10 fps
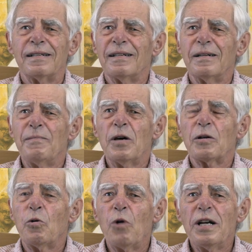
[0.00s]
I'm
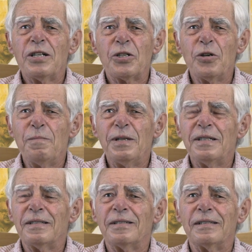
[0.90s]
not quite sure, but
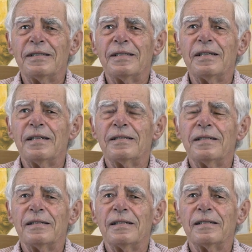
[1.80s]
uh,
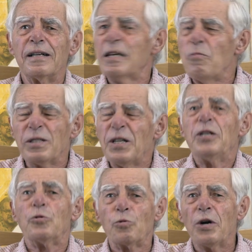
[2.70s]
like he wasn't
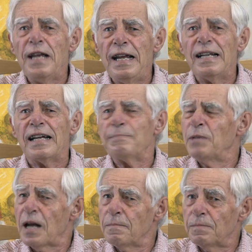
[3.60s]
to read,
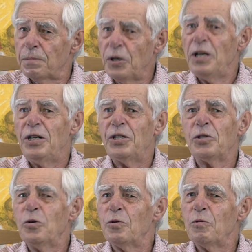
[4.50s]
but I'm pretty
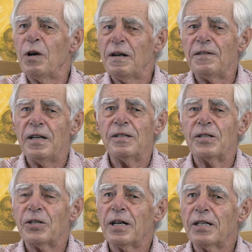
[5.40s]
sure one of the
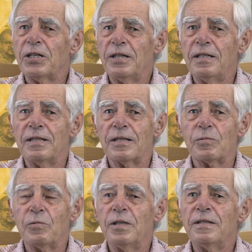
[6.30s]

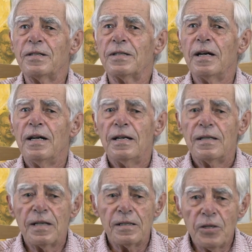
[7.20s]
instructions was
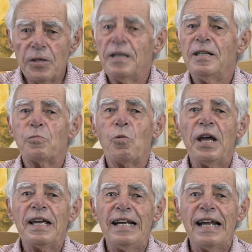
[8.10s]
that during his
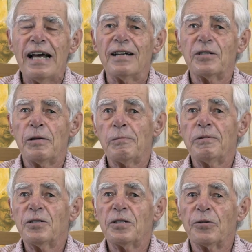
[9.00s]
waking hours he
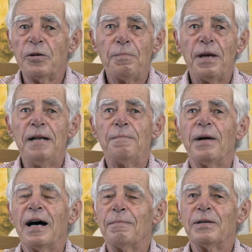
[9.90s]
was to repeat
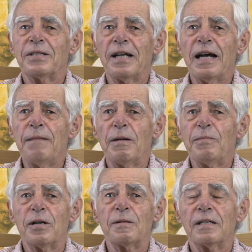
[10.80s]
Baba's name. I'm
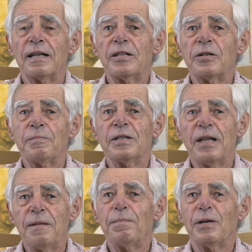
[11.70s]
not
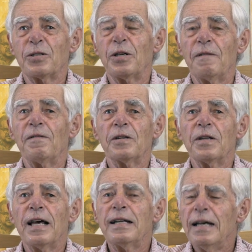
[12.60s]
100% positive on
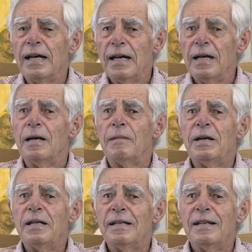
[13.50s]
that.
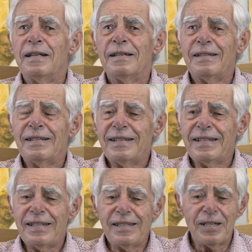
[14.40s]
But
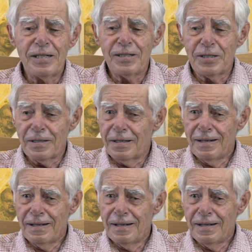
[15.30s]
this is